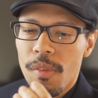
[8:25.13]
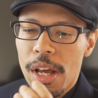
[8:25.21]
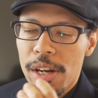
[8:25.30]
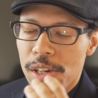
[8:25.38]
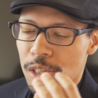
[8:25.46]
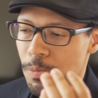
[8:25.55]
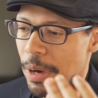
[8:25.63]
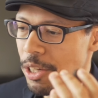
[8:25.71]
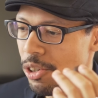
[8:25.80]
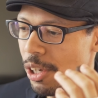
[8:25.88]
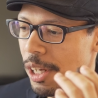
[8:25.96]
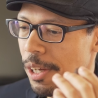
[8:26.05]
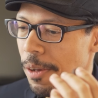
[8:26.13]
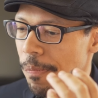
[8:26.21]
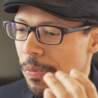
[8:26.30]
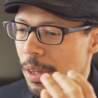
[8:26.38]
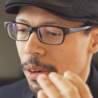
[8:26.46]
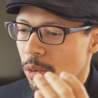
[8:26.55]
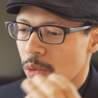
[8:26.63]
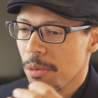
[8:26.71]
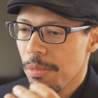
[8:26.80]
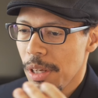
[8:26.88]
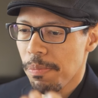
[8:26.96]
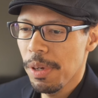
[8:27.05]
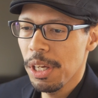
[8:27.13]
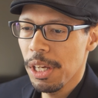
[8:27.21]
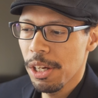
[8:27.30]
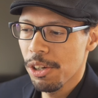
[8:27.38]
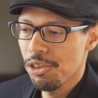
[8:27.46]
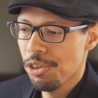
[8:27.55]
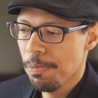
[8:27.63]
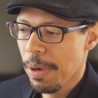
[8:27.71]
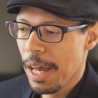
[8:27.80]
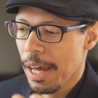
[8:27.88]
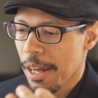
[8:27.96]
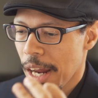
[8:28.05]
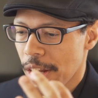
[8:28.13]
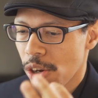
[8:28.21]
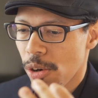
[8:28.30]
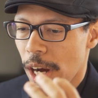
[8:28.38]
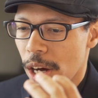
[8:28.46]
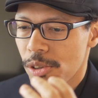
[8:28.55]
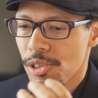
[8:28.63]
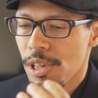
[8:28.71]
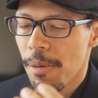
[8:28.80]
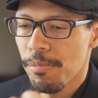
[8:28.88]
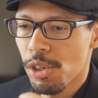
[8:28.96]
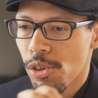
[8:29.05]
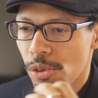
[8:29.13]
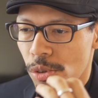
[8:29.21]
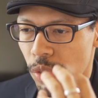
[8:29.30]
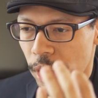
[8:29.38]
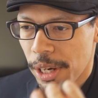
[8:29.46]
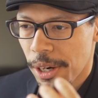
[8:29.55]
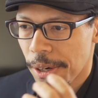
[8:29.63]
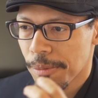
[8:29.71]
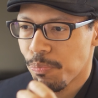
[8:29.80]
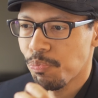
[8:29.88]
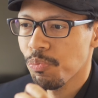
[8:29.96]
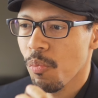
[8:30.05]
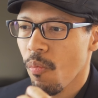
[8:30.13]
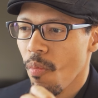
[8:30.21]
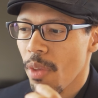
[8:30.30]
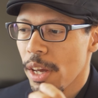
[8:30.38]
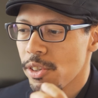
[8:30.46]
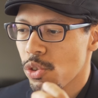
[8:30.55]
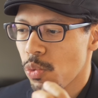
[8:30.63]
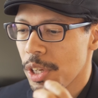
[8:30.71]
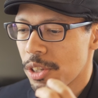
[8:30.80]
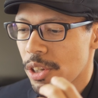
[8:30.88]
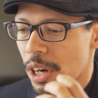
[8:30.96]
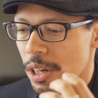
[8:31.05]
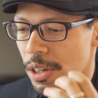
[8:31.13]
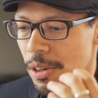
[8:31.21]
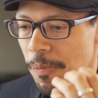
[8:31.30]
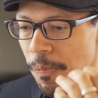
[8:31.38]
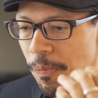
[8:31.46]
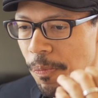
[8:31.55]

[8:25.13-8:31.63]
And especially with me being here in Japan, I know how subdued their sweet tongue